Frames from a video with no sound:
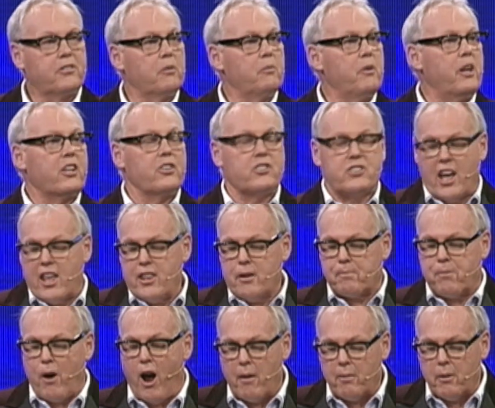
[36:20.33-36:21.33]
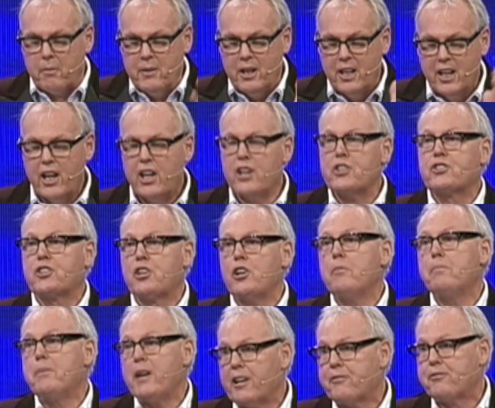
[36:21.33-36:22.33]
We can say the problem is too
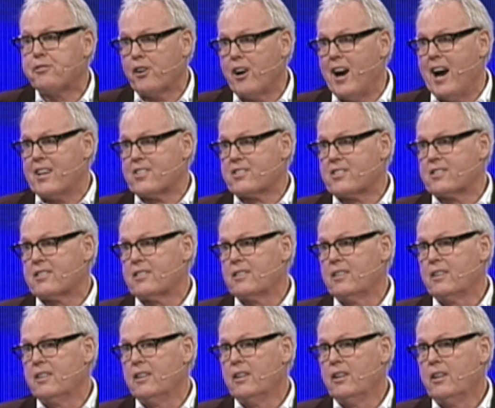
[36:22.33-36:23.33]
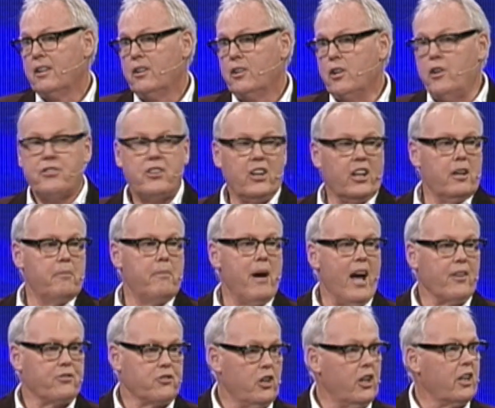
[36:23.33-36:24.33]
big for us. You think
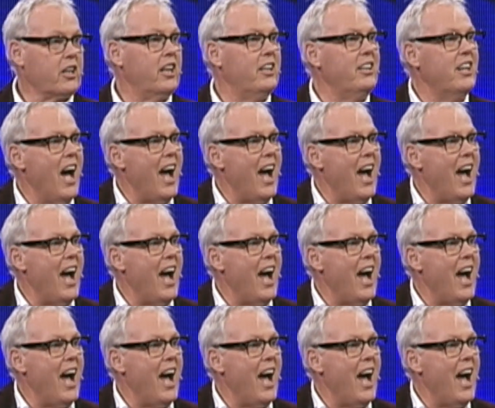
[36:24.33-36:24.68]
about Turkey, 99%